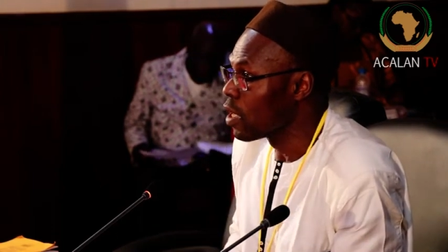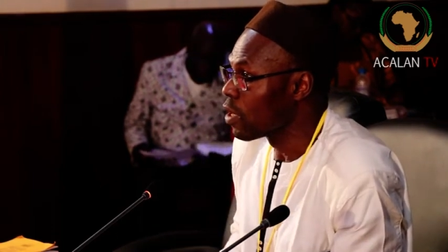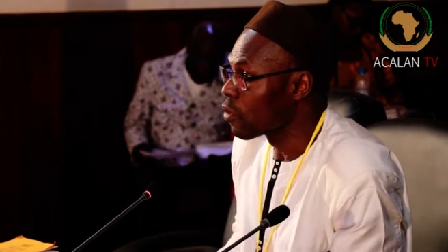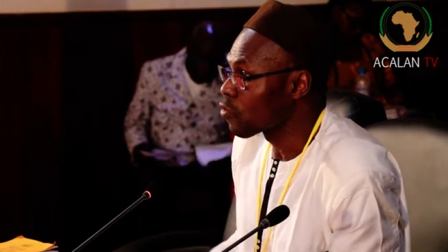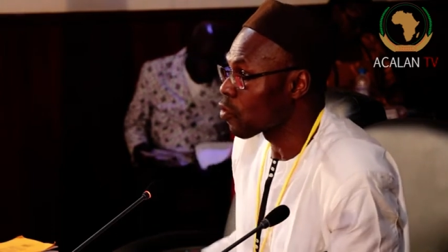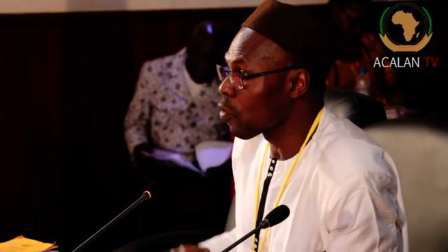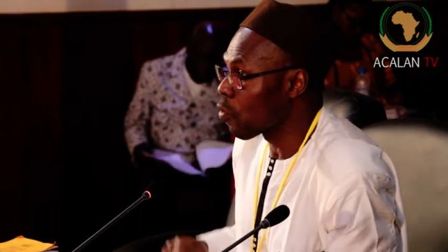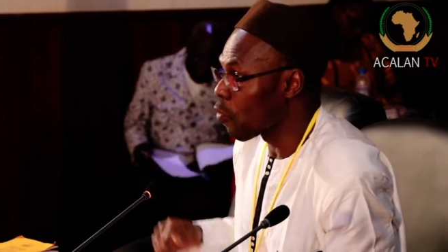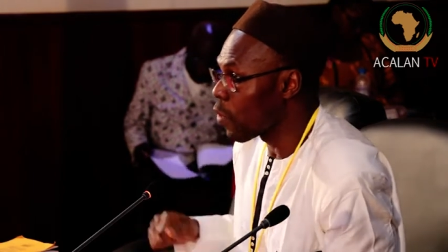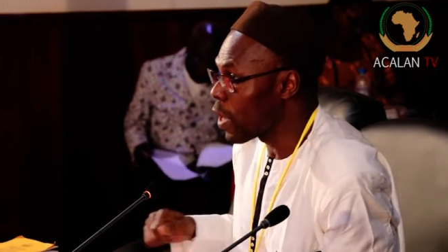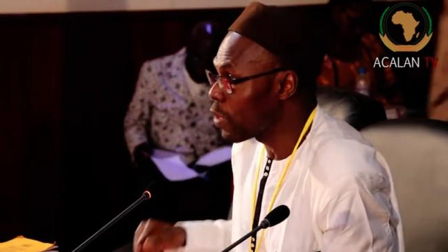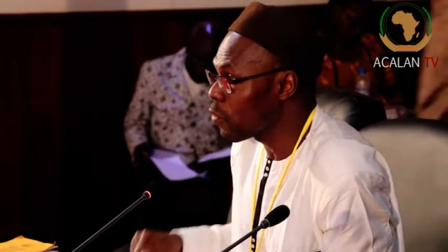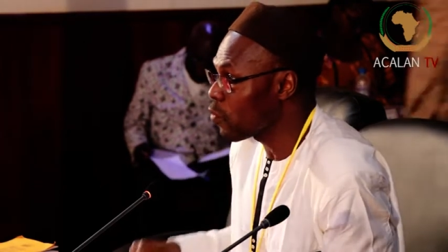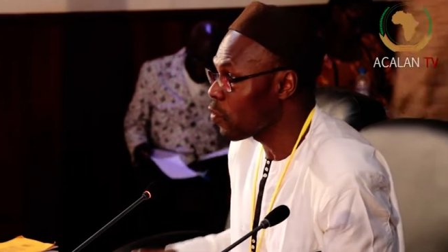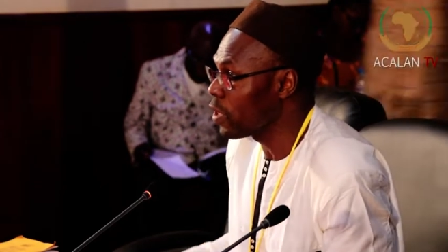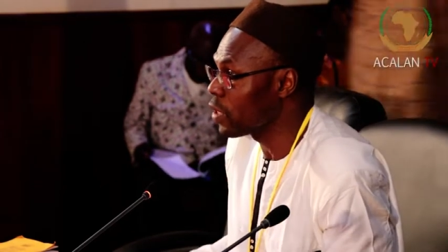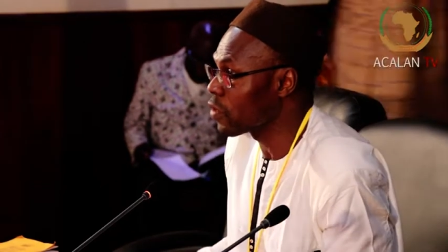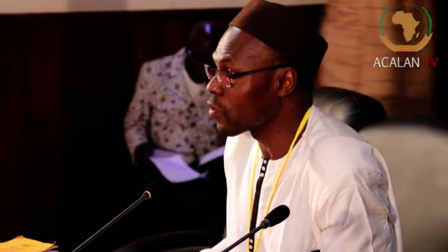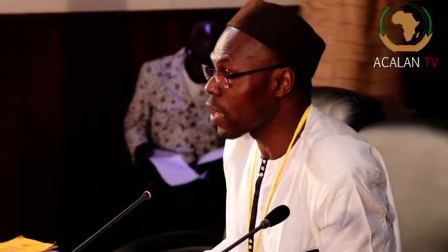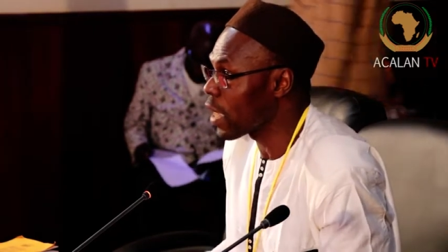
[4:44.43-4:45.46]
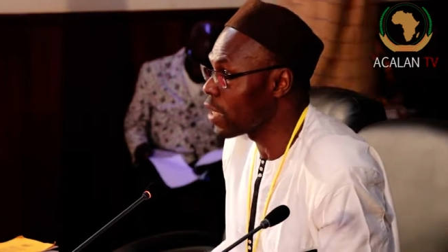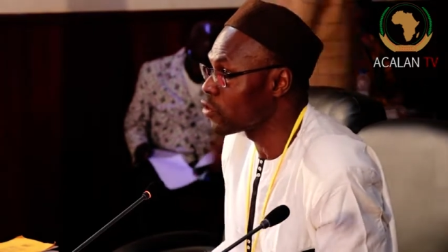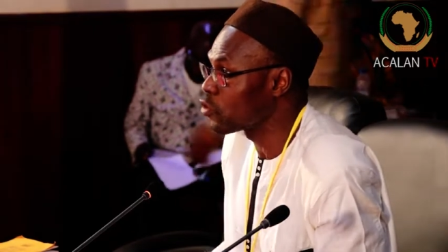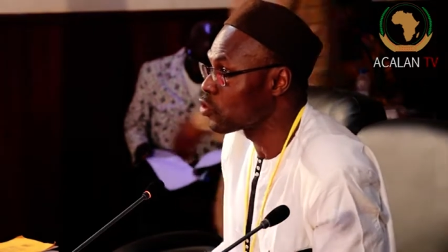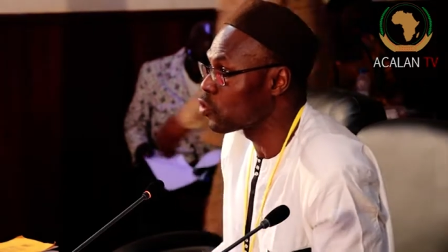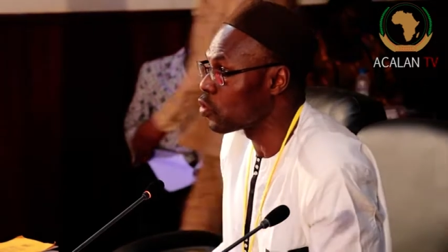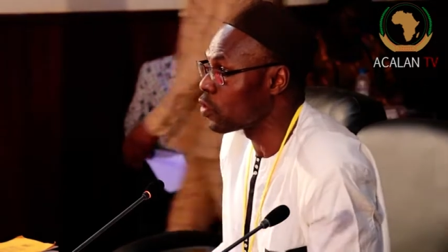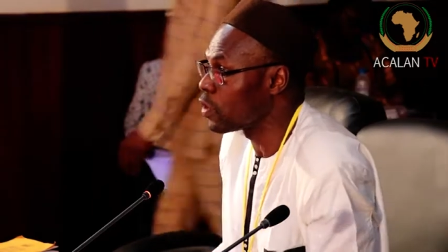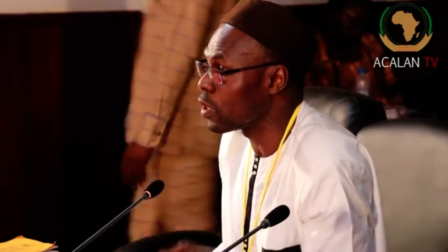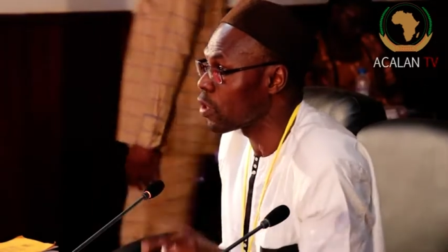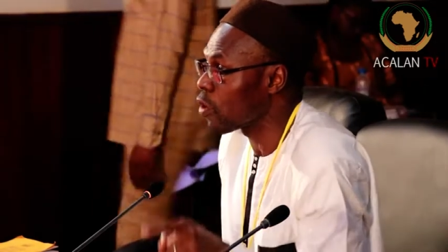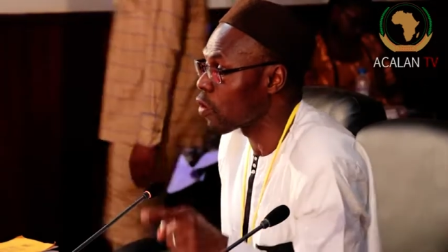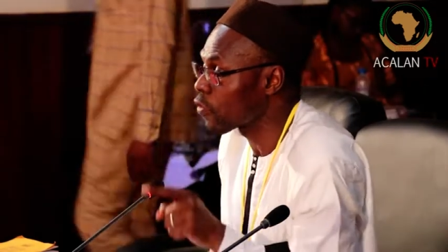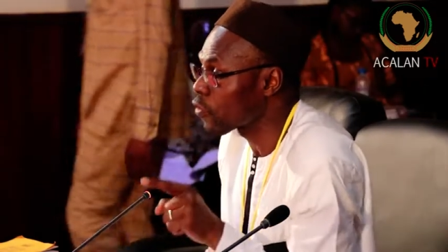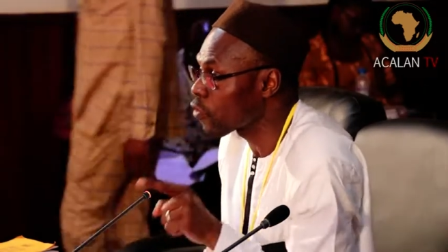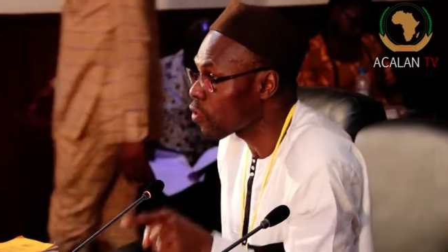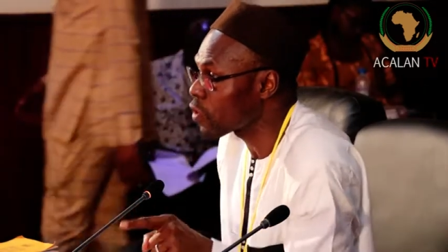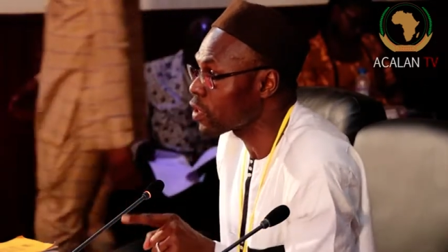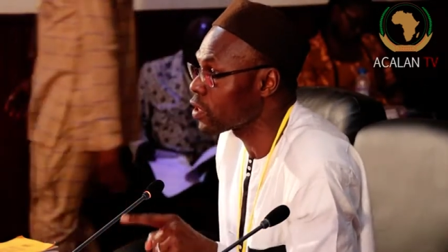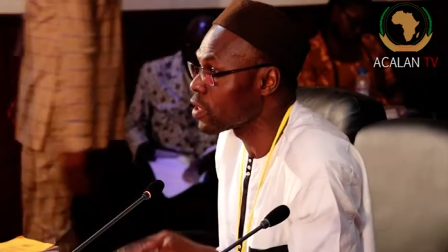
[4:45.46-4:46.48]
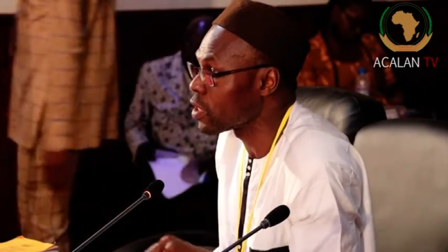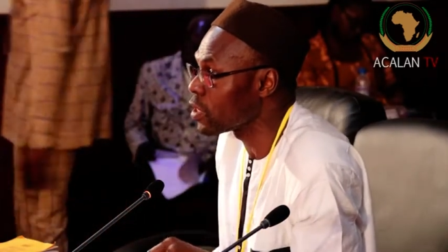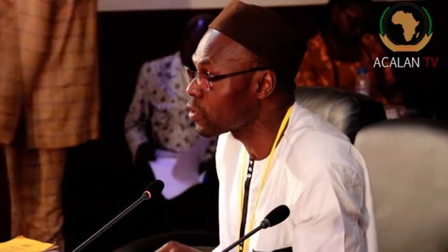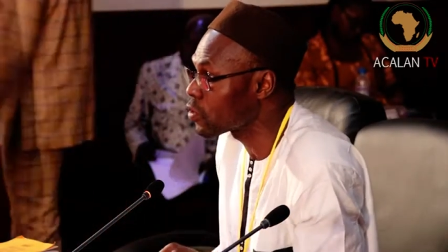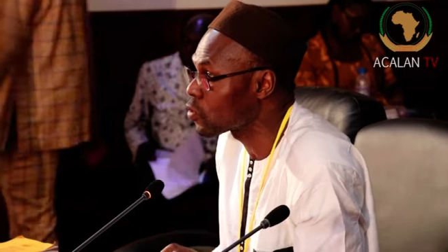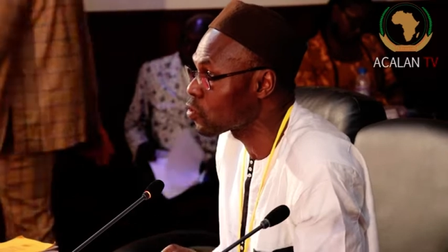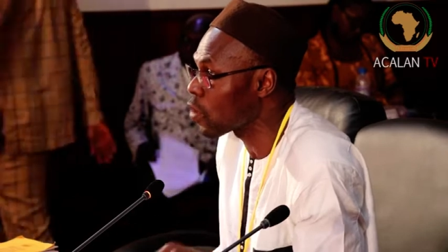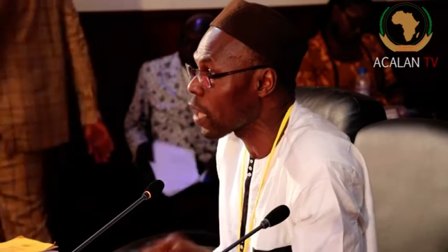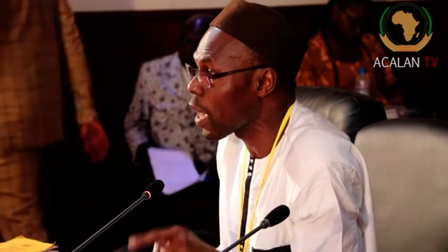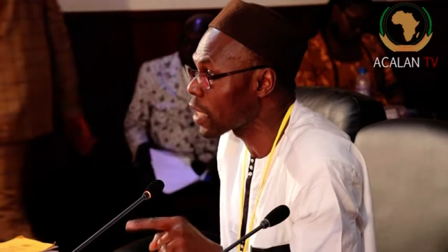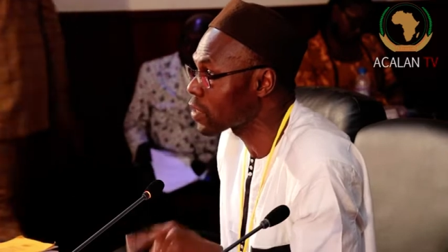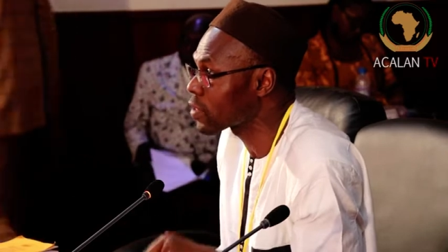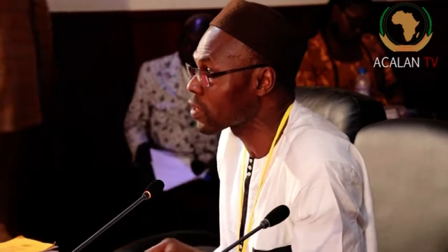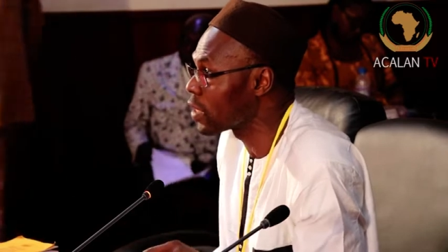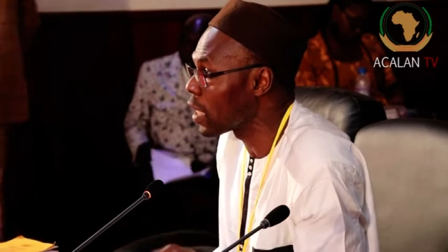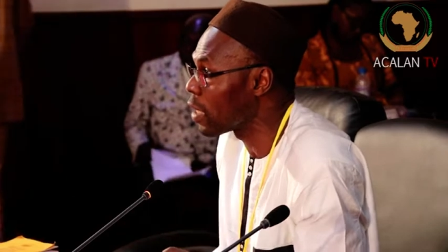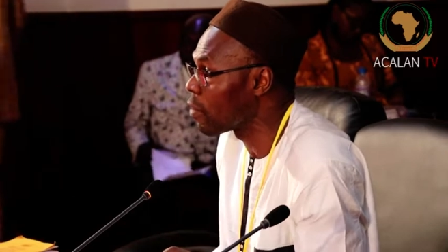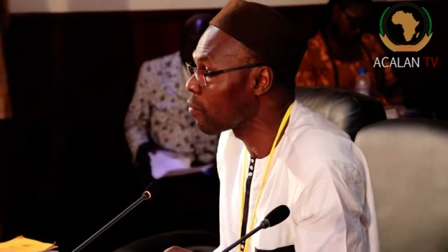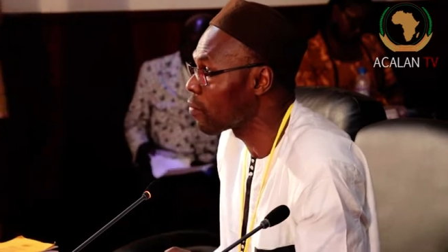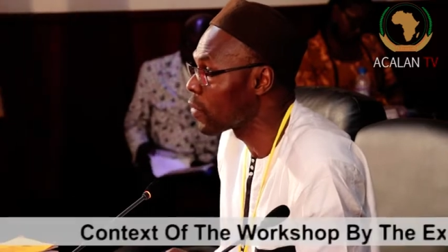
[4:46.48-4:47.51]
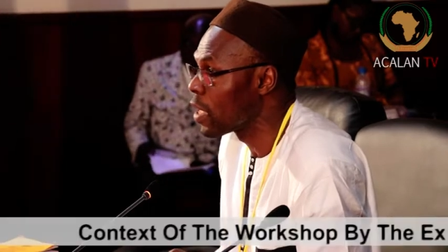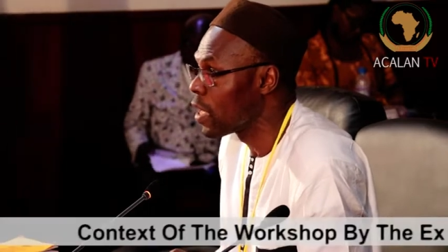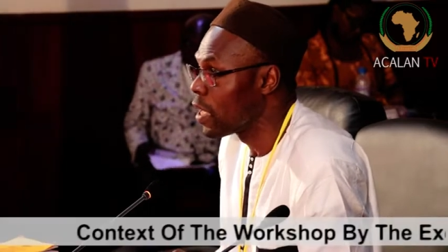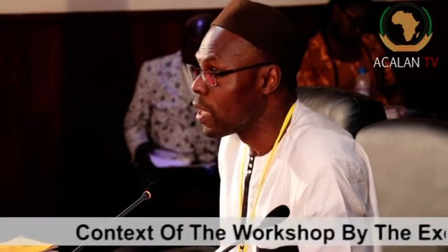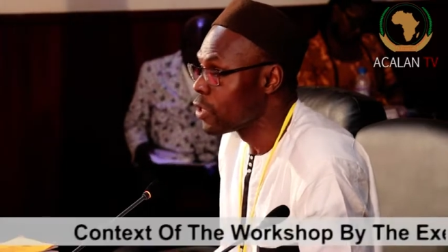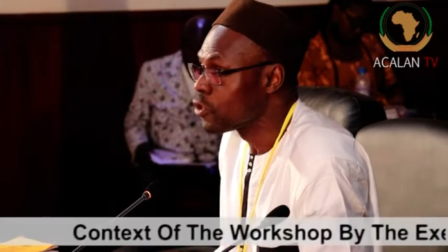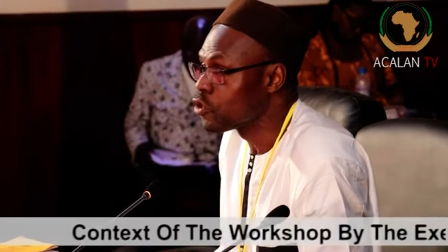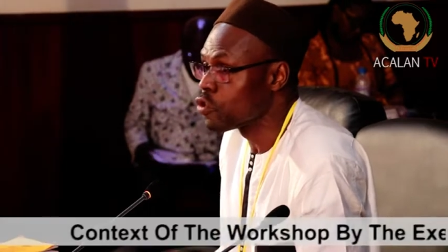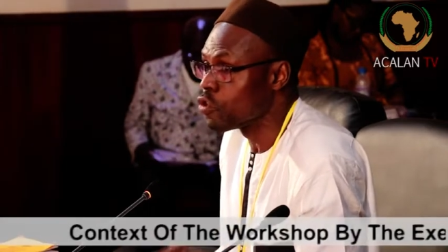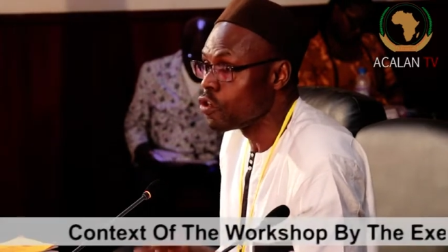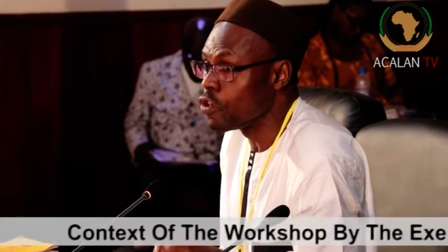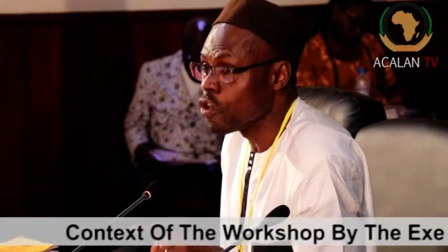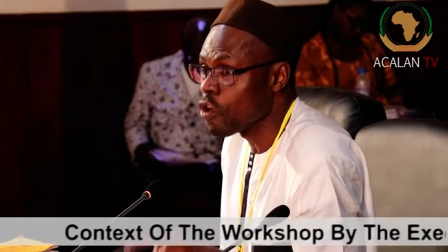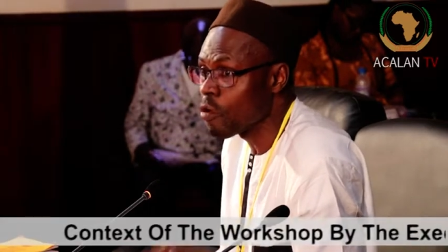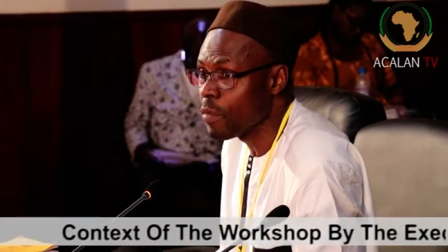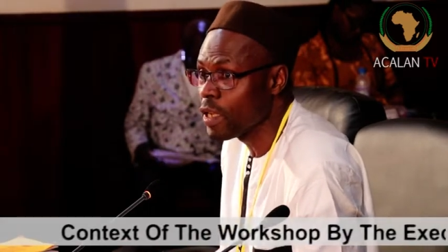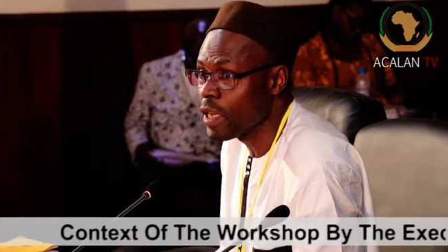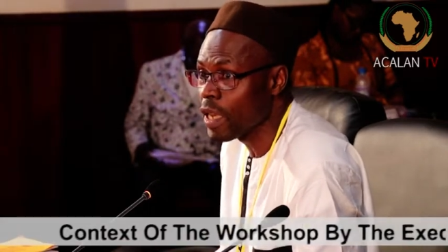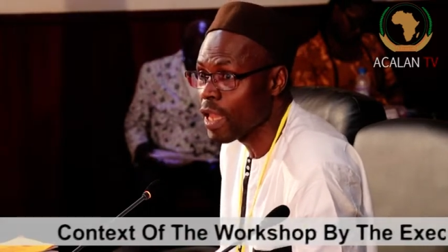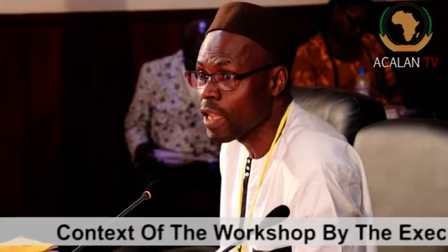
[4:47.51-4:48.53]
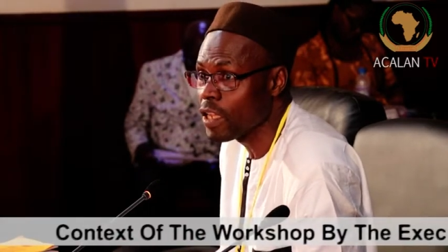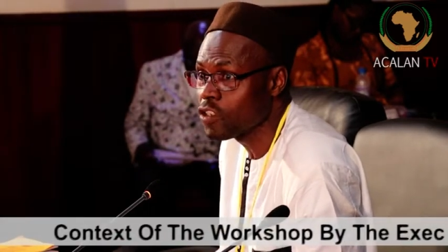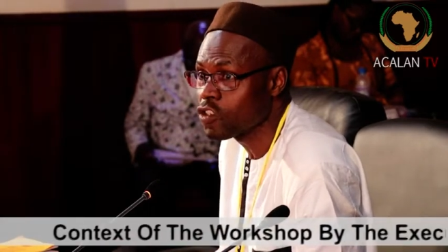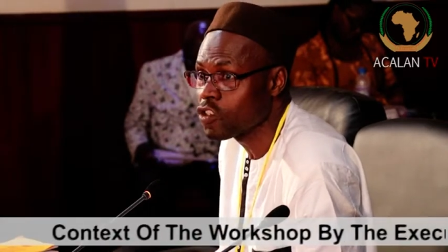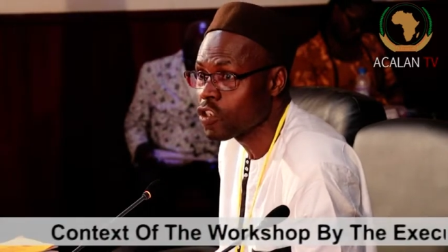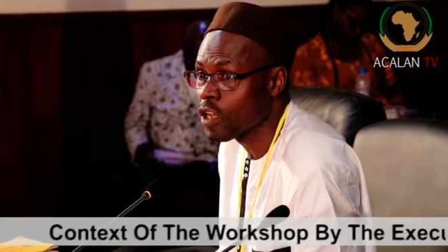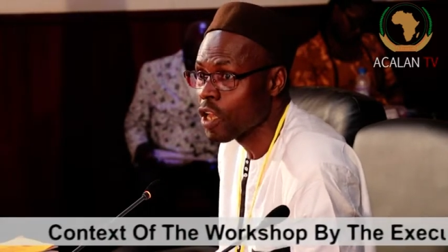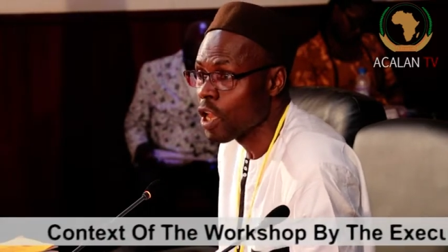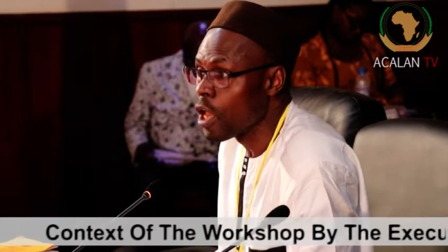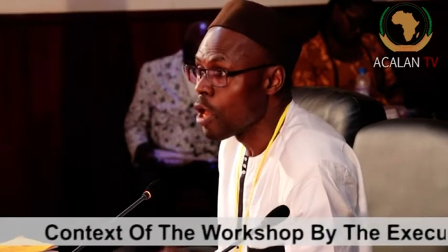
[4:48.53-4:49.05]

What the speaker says: So when we write to the authorities to ask them to nominate